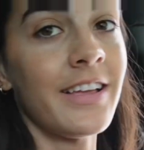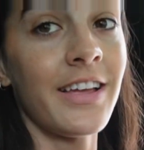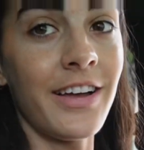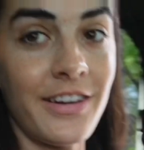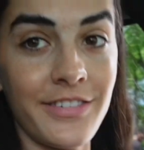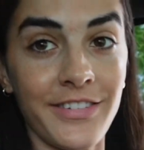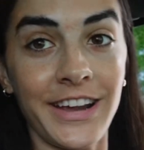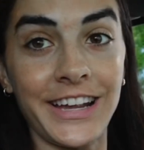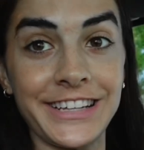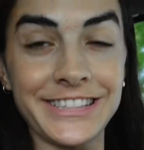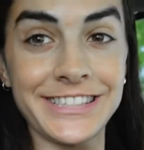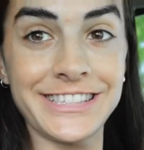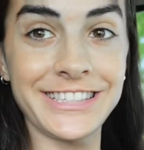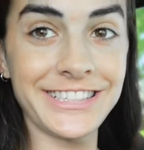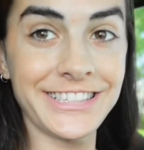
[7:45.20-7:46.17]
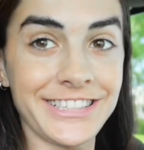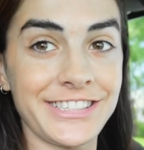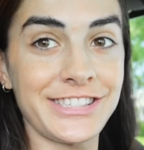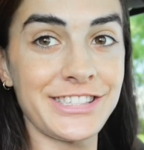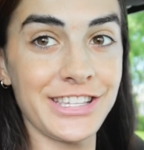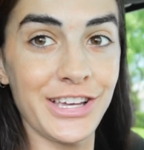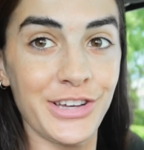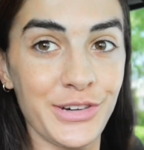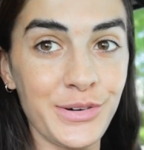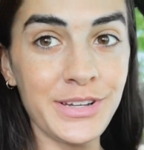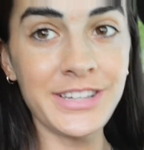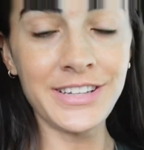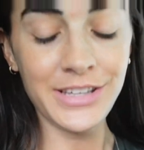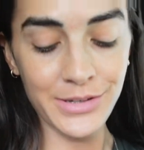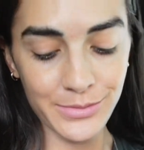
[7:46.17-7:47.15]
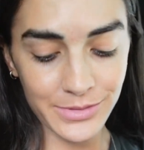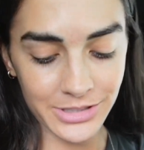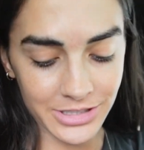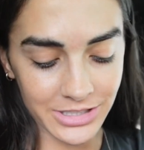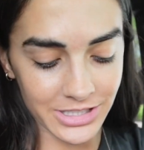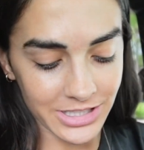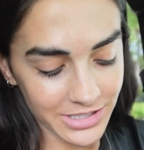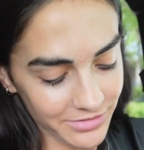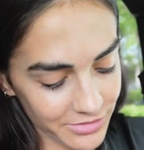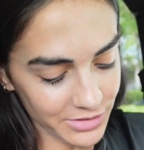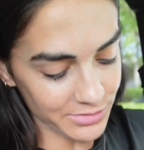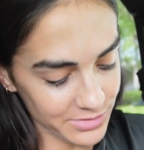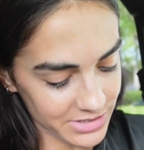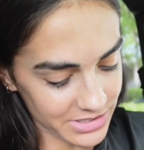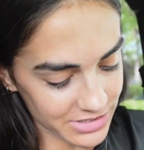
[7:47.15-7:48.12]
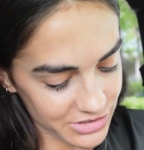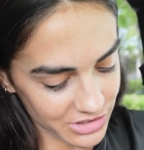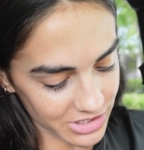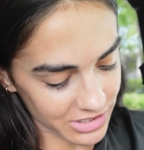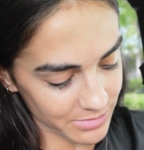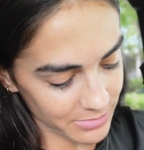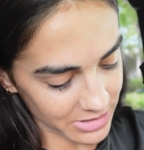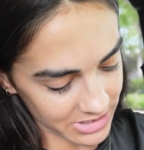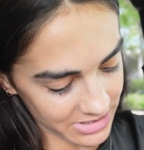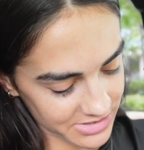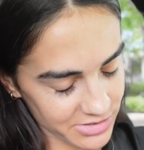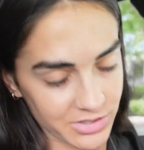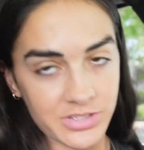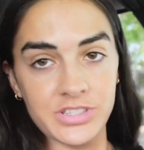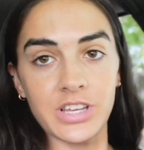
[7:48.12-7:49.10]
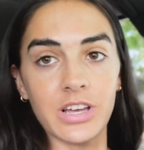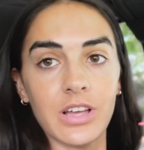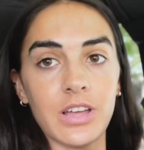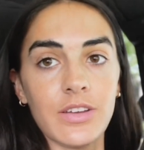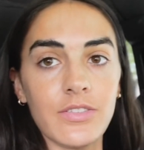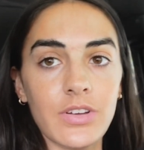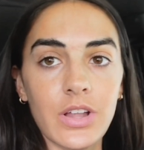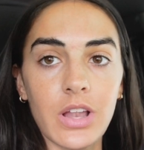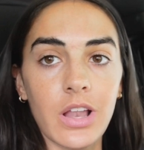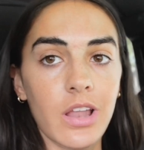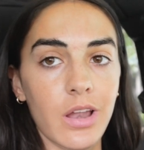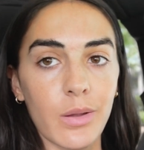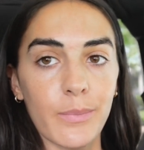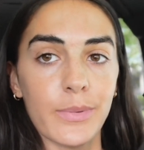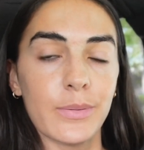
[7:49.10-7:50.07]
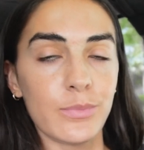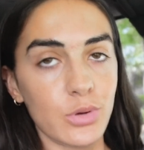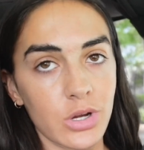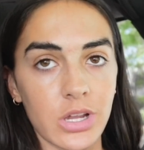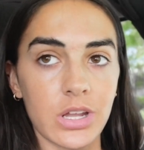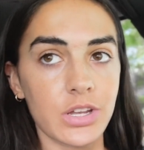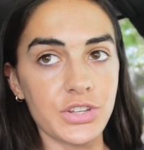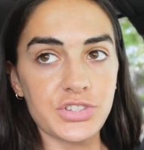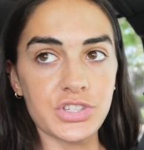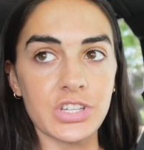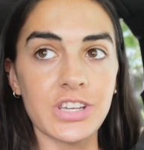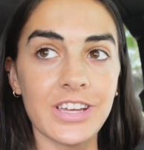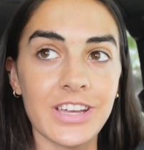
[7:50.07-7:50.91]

All right, so we're en route to the gym. So you can tell I have a little bit more energy.